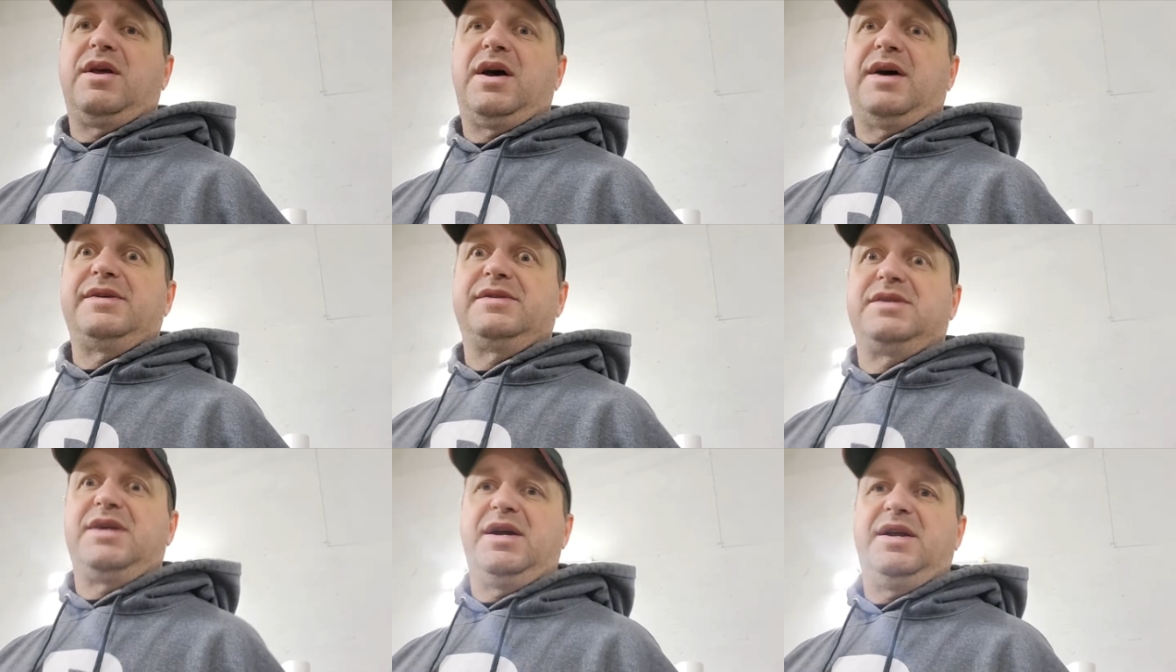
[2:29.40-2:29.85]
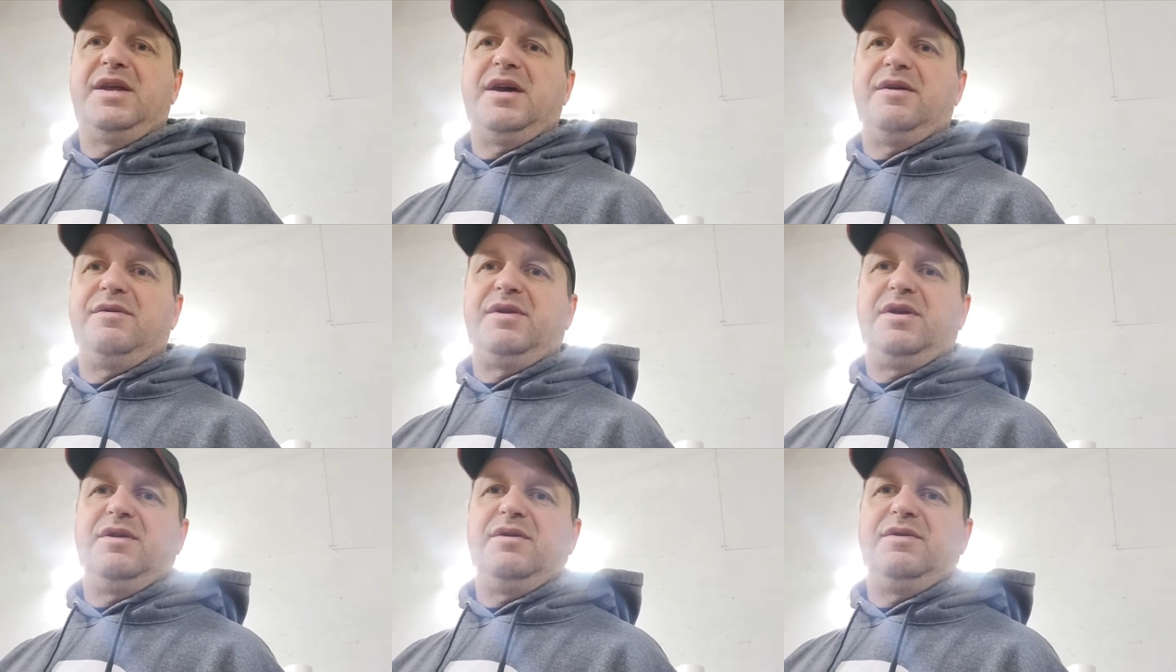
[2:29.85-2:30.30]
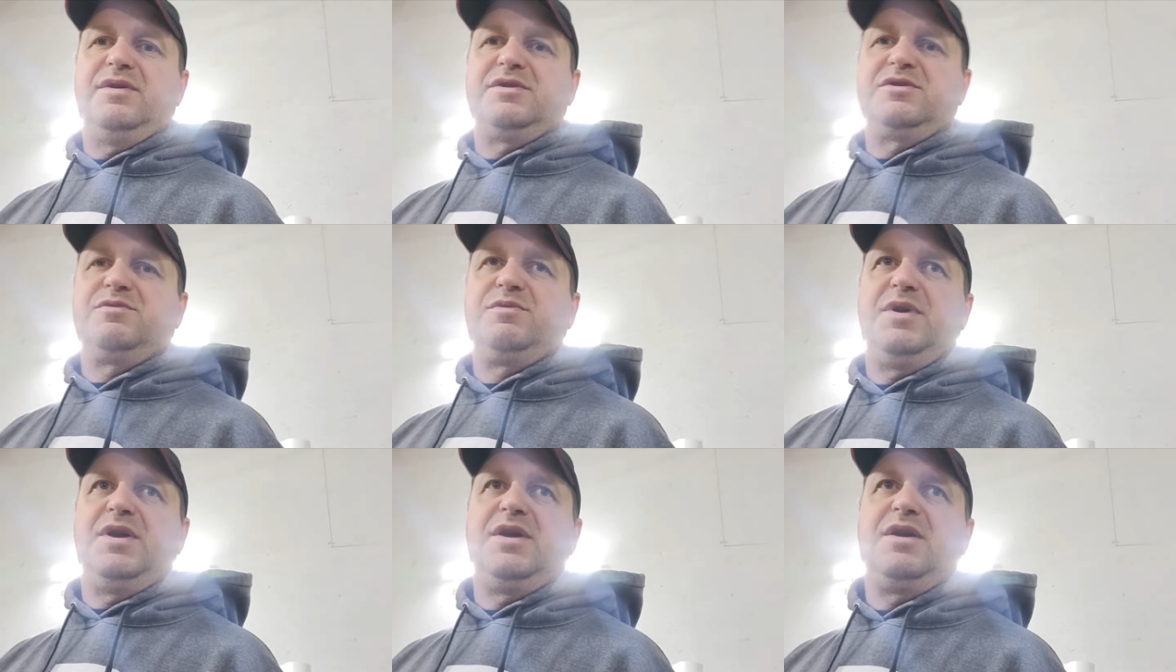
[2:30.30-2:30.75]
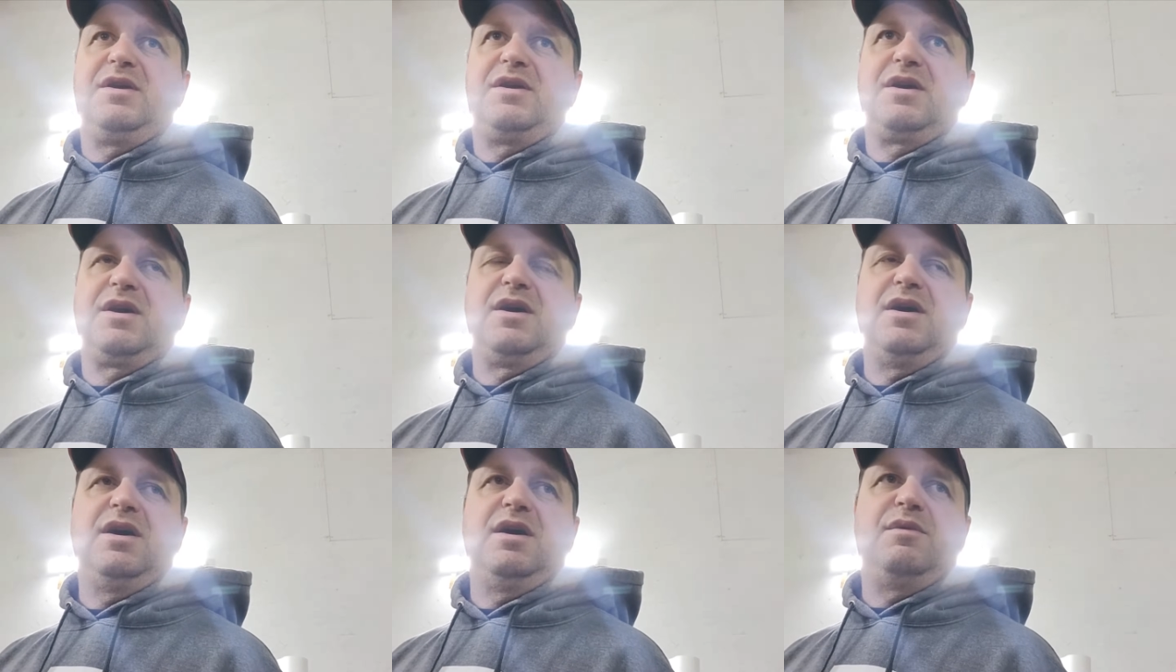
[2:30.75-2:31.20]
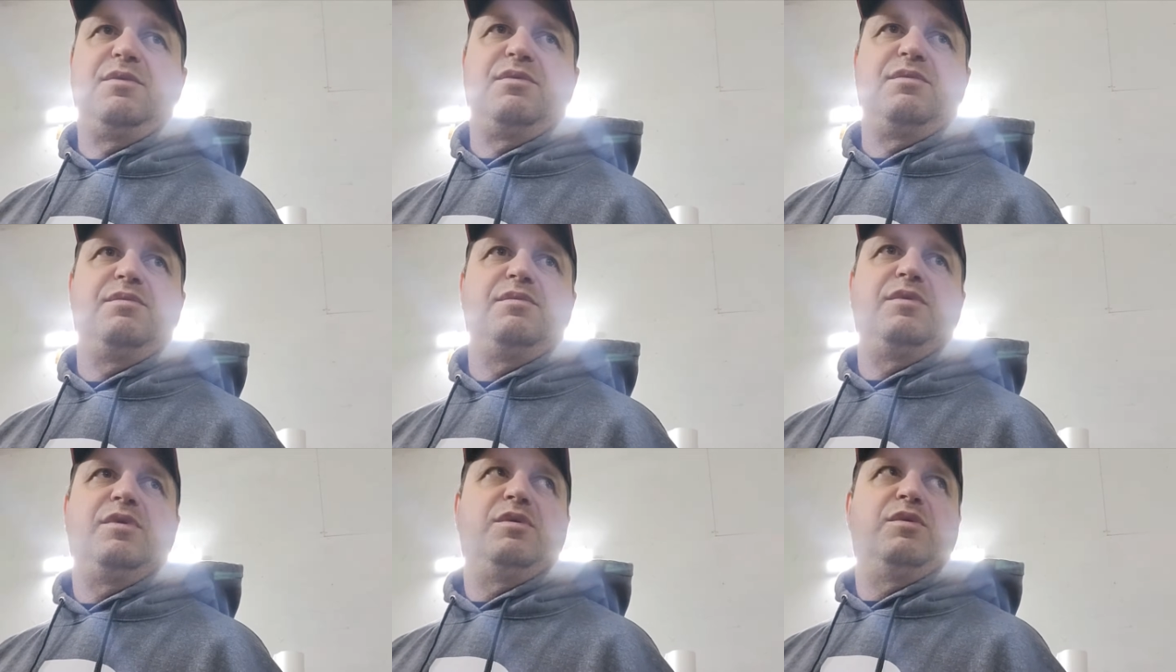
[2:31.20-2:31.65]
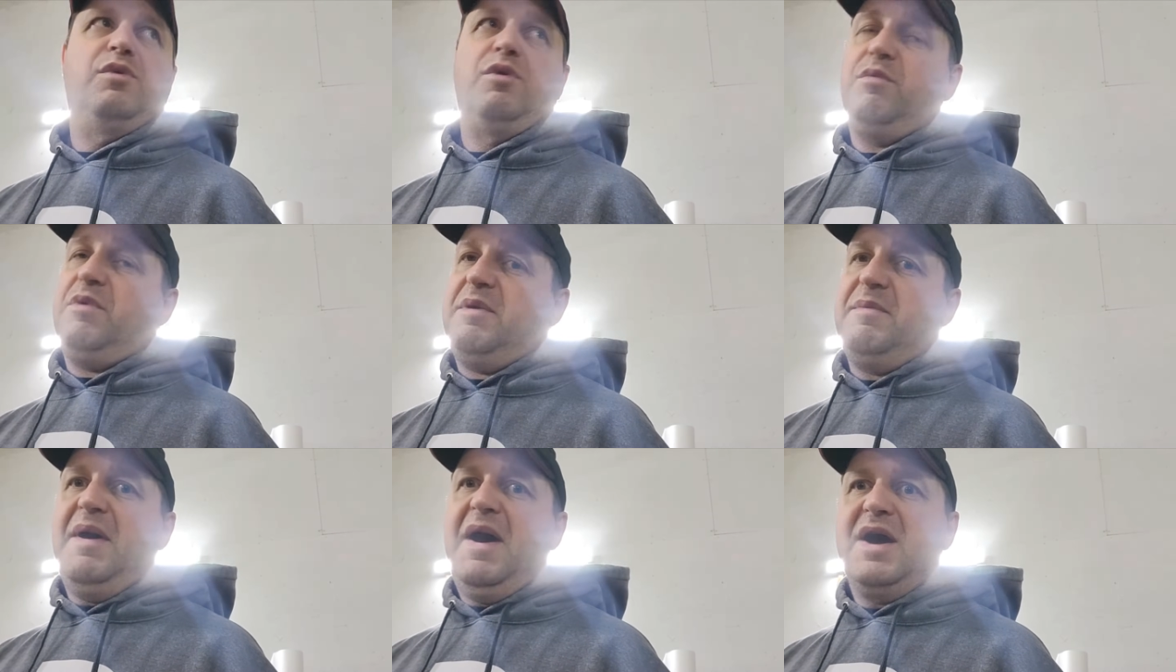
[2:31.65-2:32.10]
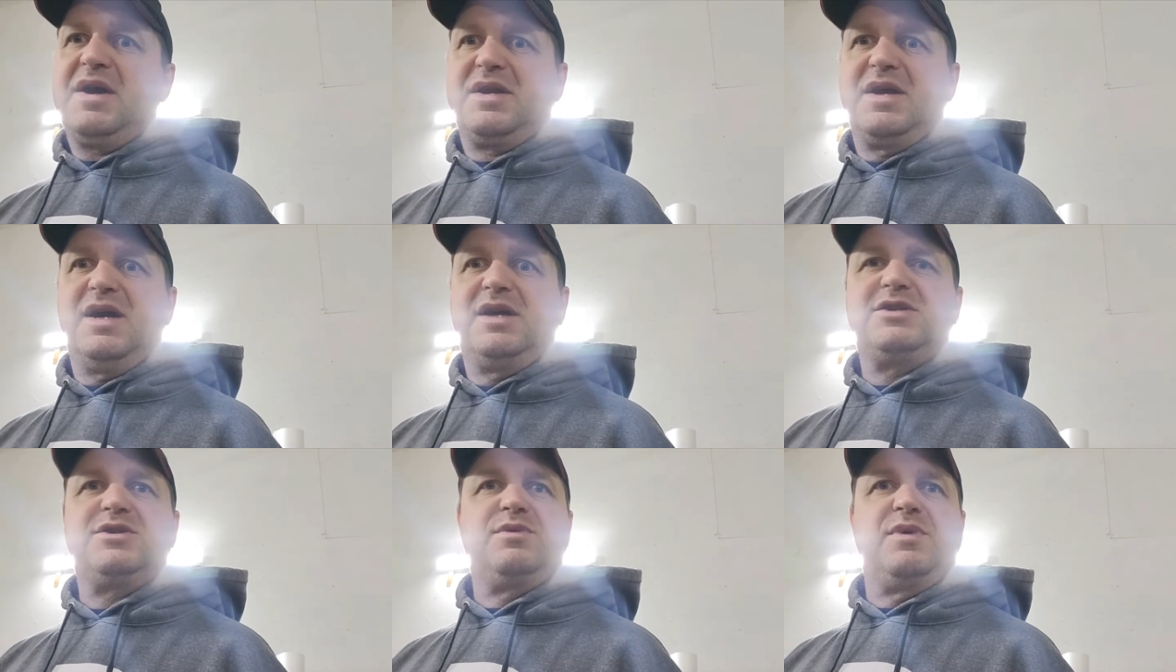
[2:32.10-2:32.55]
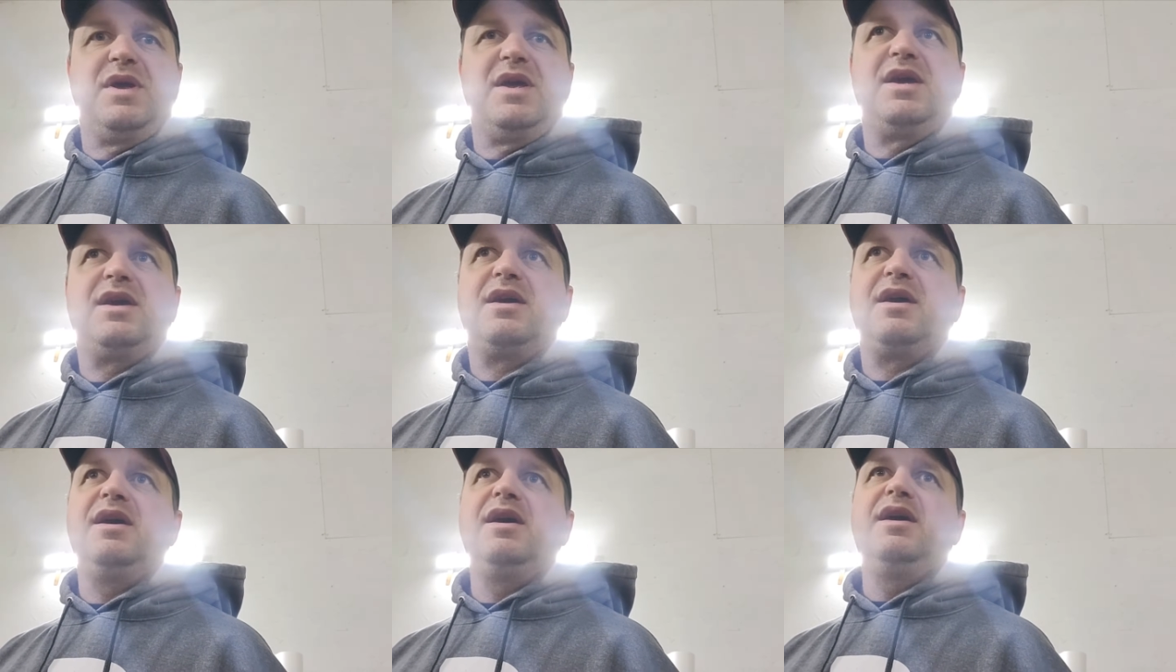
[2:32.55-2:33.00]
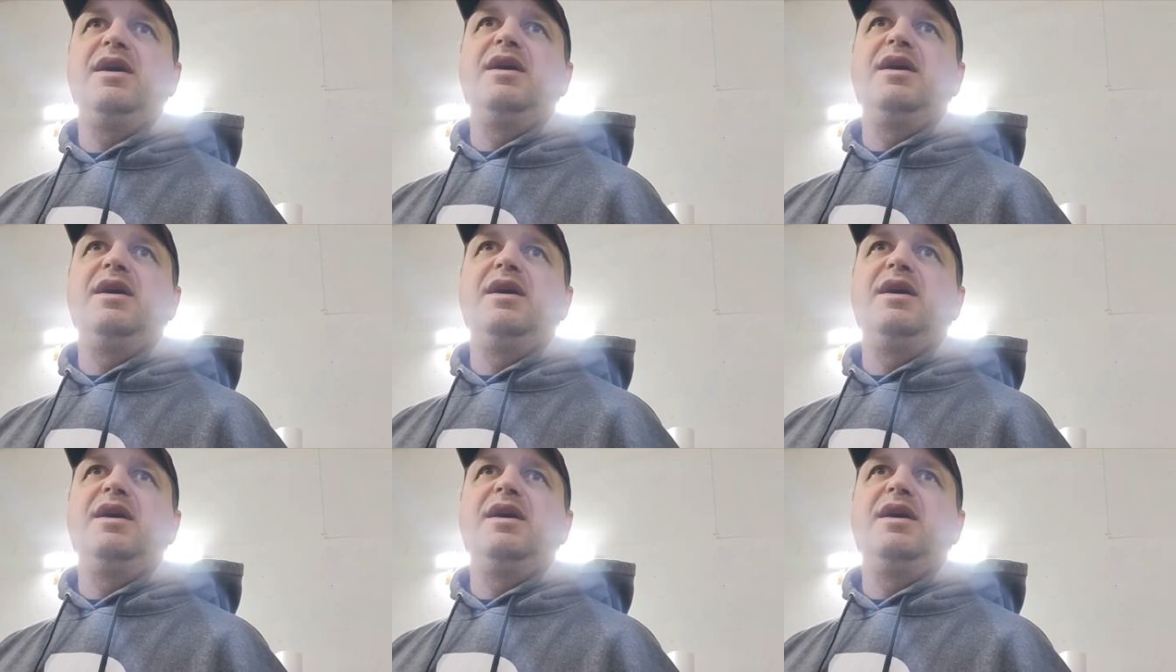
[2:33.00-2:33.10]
last day down here this week. We'll be back next week,